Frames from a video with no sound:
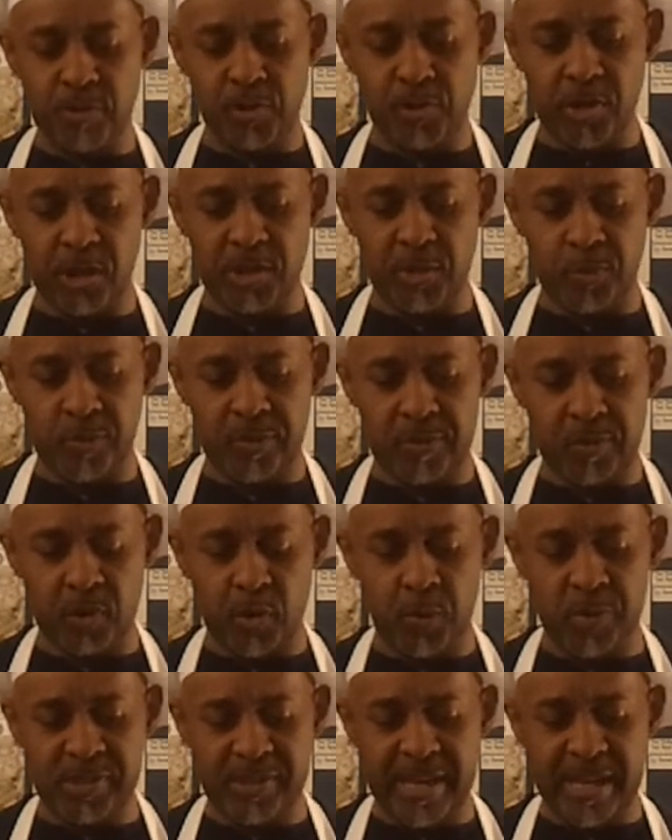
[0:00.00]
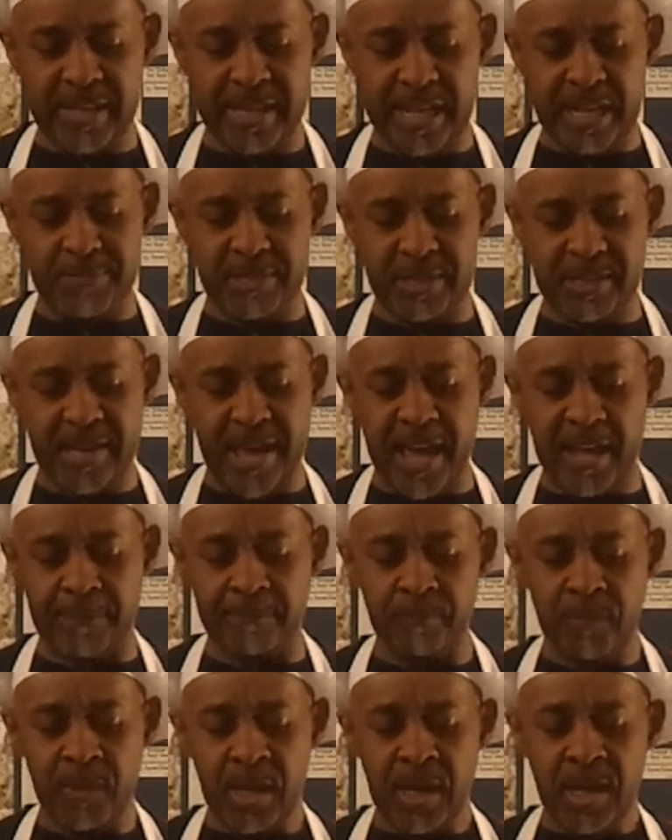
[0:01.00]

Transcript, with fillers: root structure to withstand the enemy's attack.